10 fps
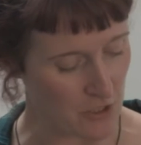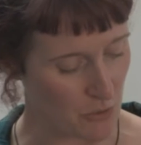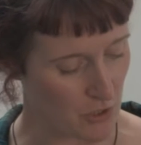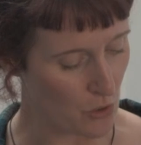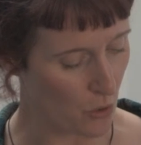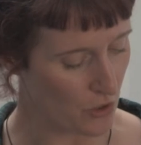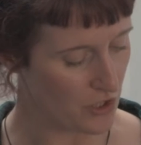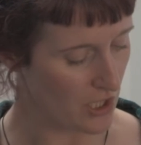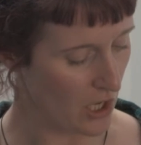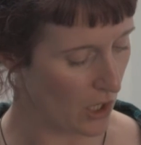She was
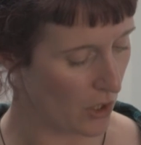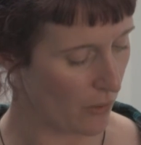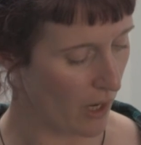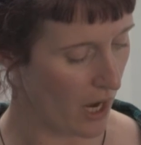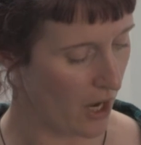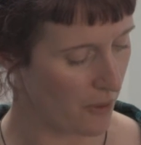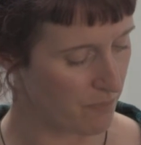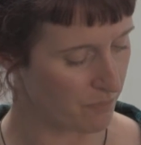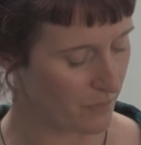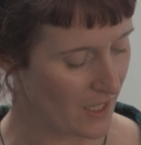
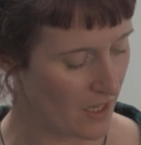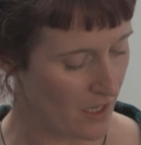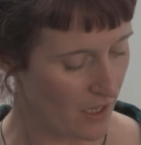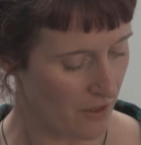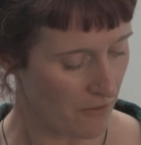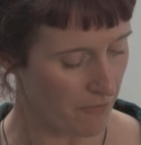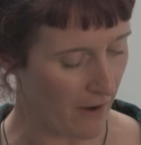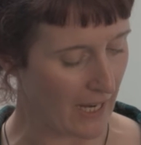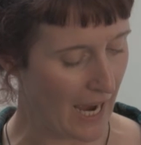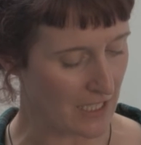also
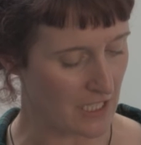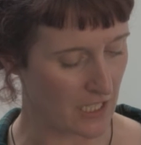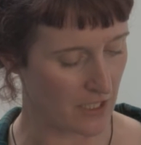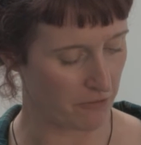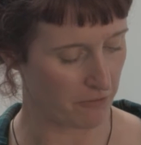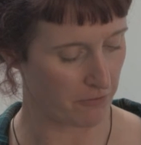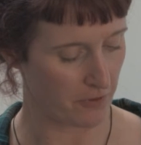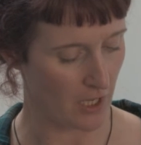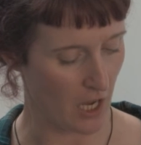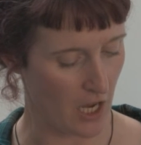very active
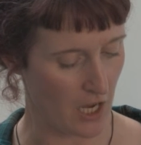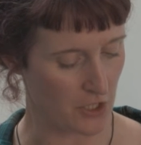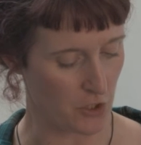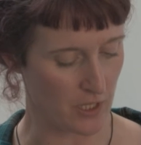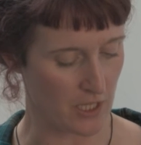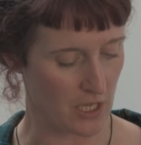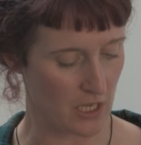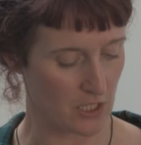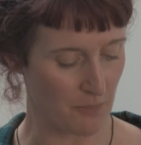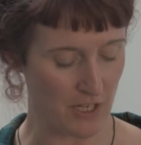during
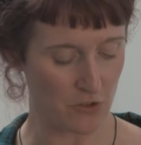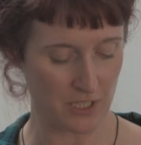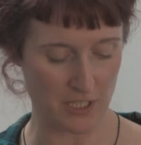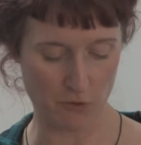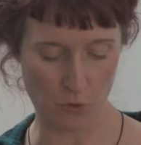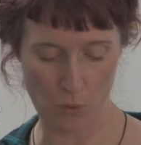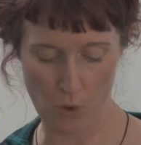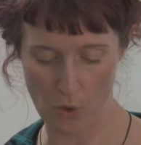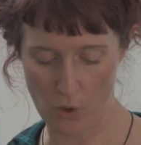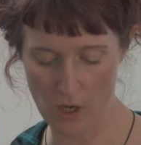the Spanish Civil
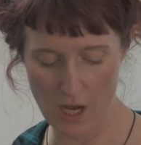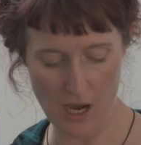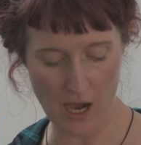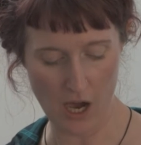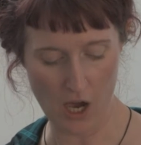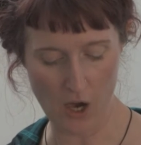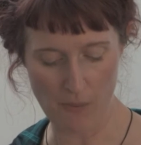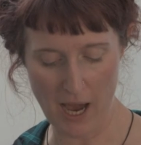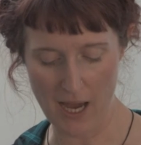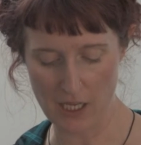War
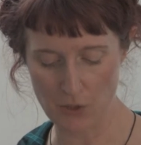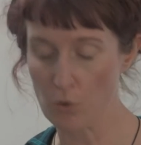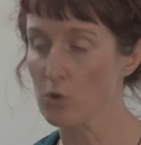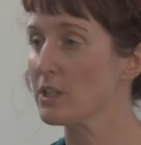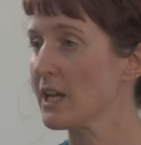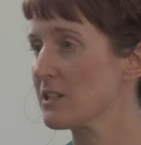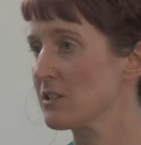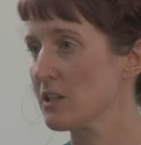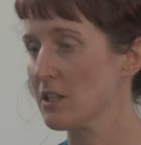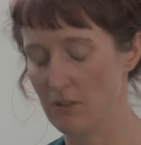and warned
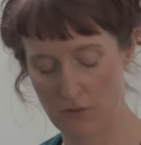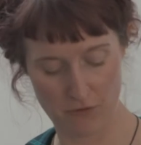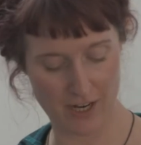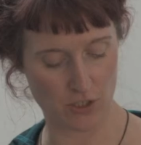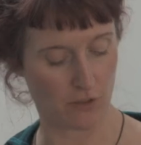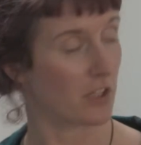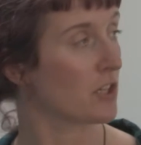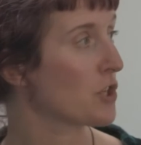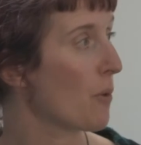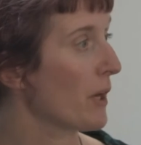against the threat of the
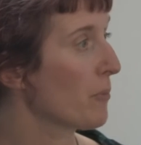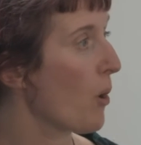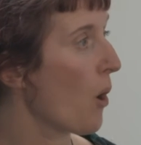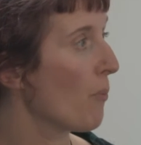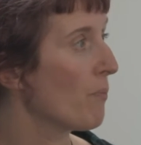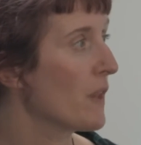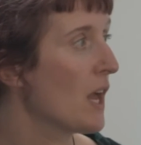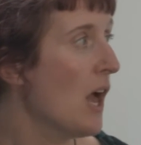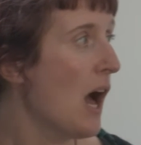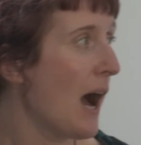atomic bomb.
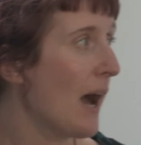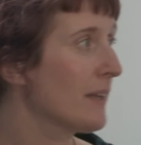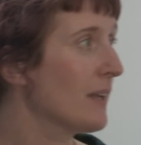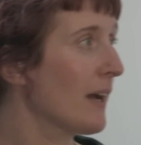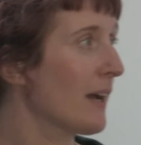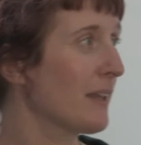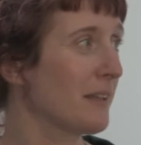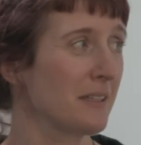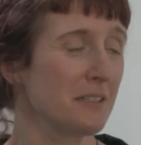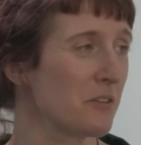And,
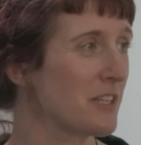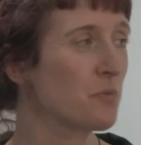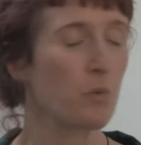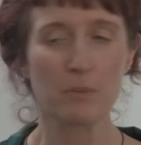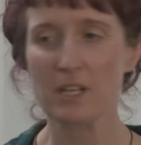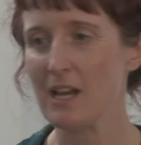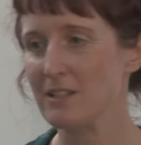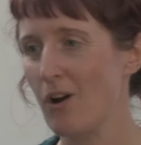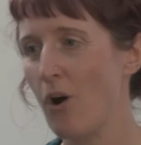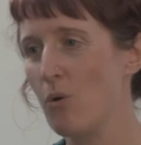you know, this woman
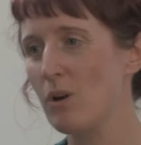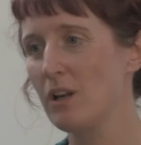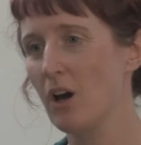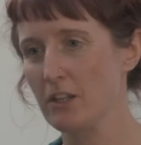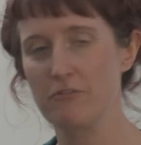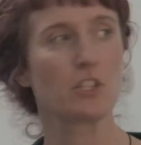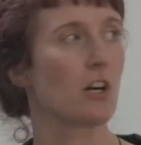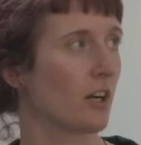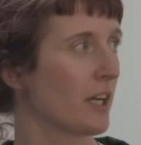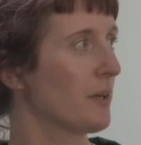has a whole
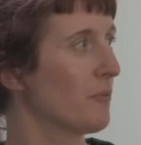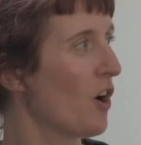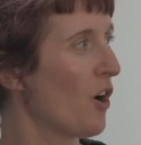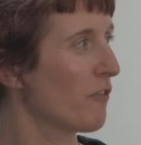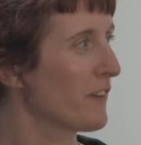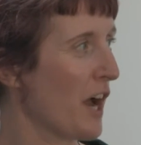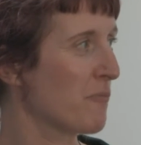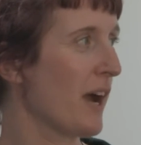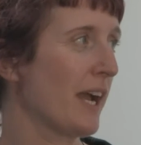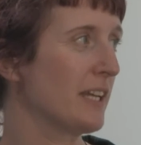lifetime of
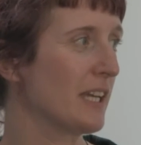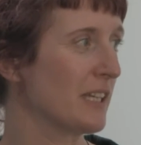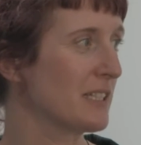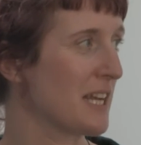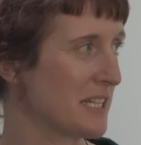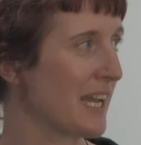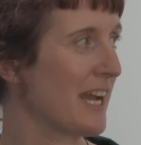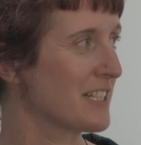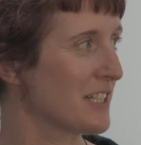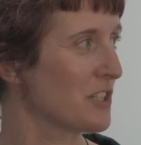campaigning
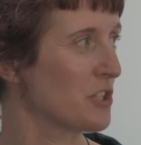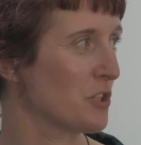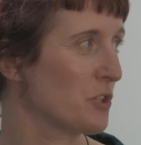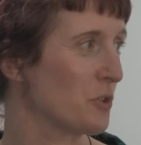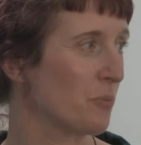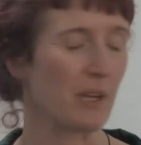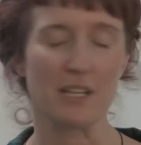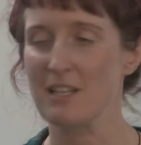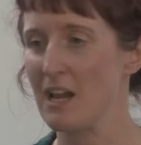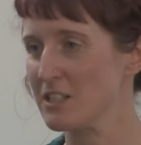dedicated to
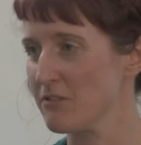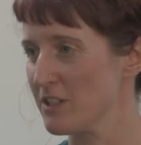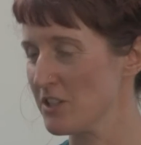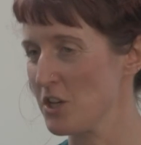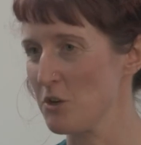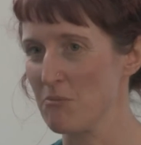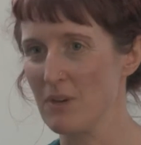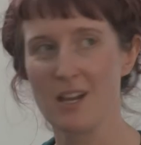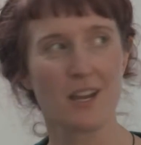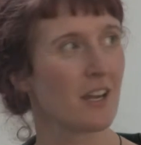peace activism,
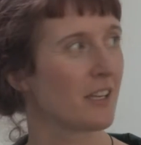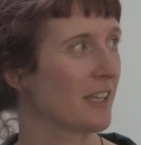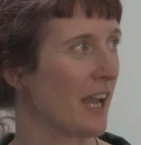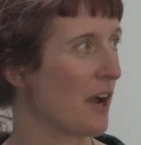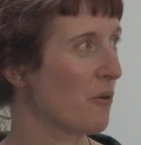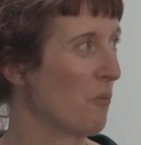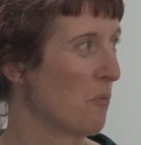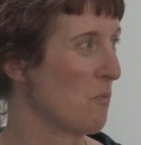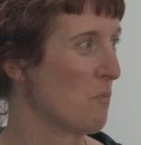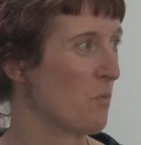yet
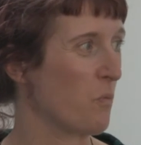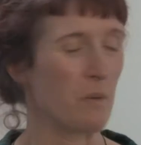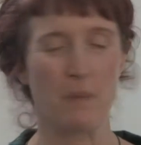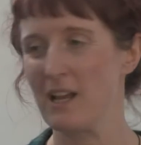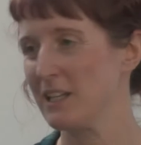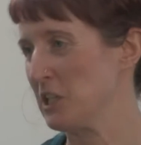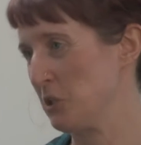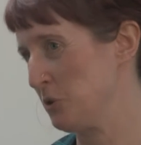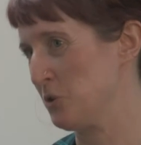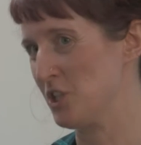we barely
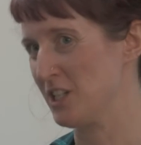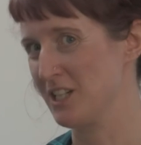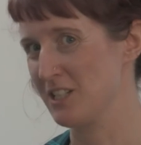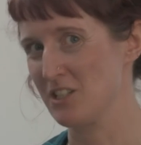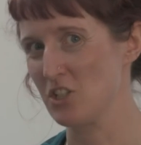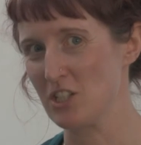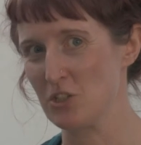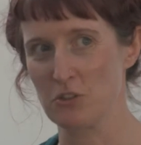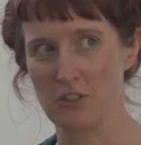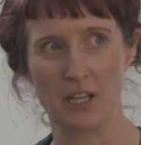know who she is, and she's
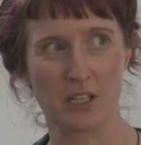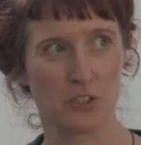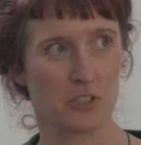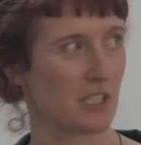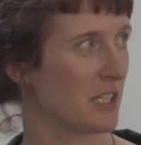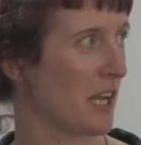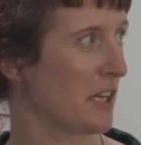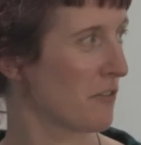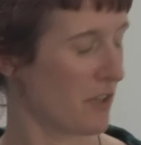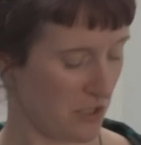not included in
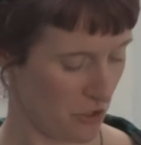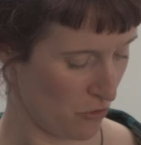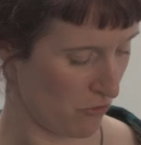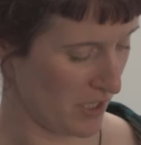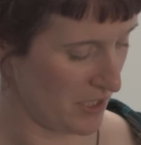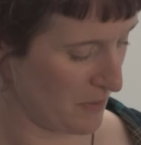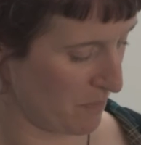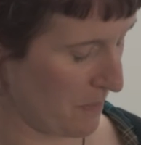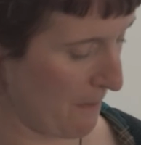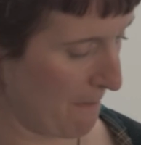any of our stories.